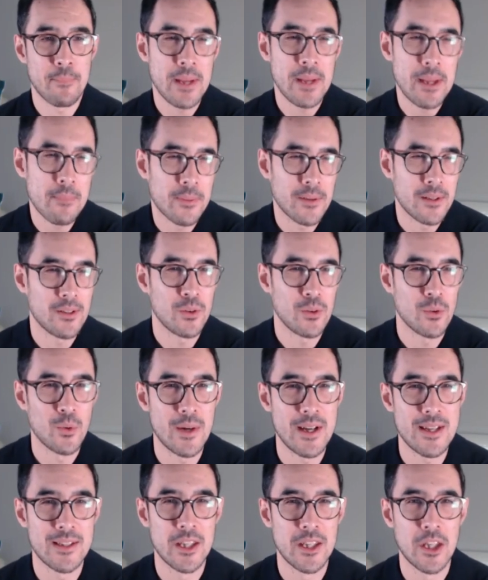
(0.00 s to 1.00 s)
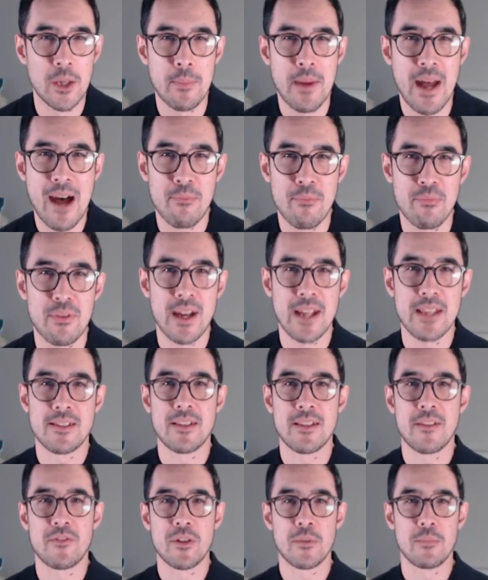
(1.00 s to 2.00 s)
People are always a little bit
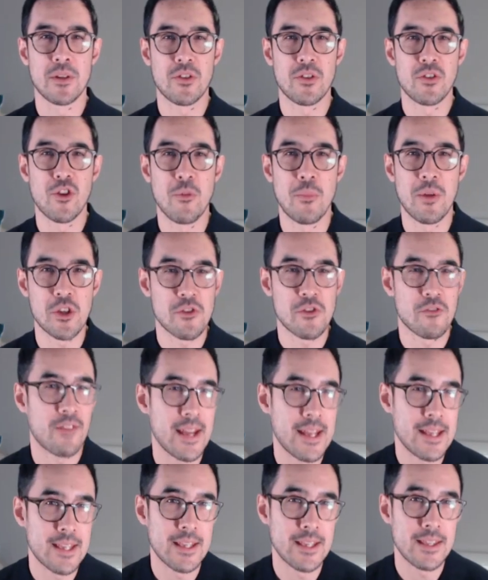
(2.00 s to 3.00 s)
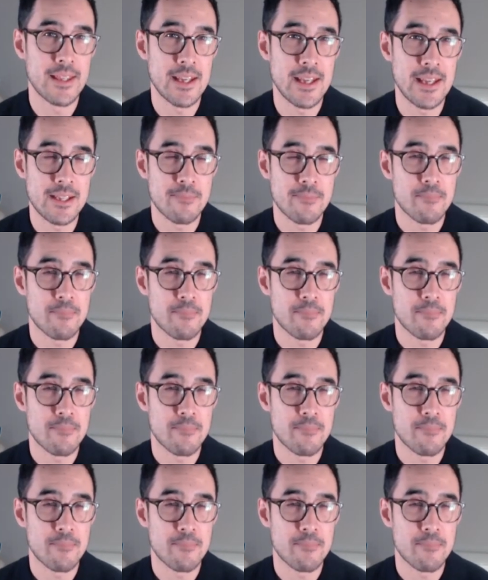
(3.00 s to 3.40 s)
apprehensive to put too much faith in these,